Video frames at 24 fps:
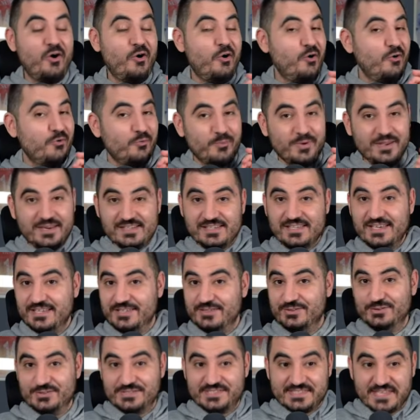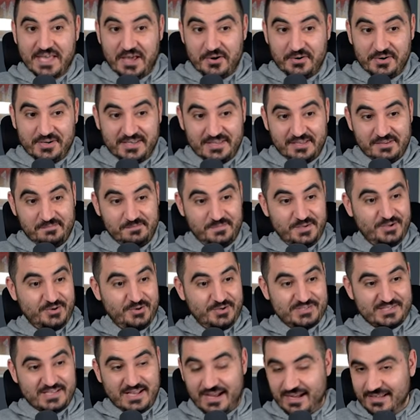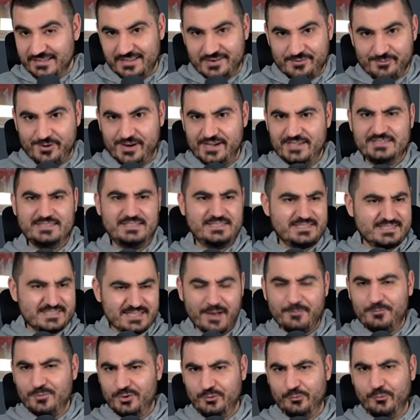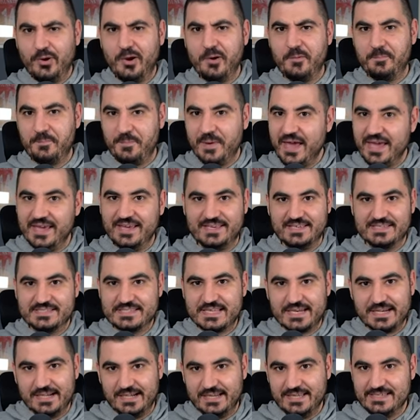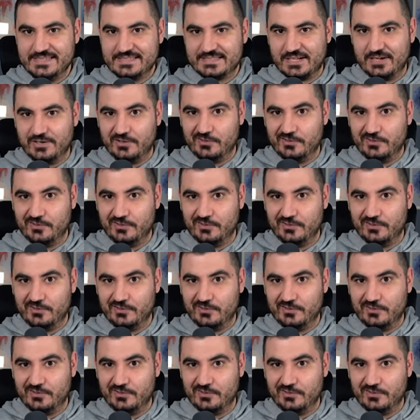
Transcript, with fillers: or we need to sell him, because otherwise someone will pay his release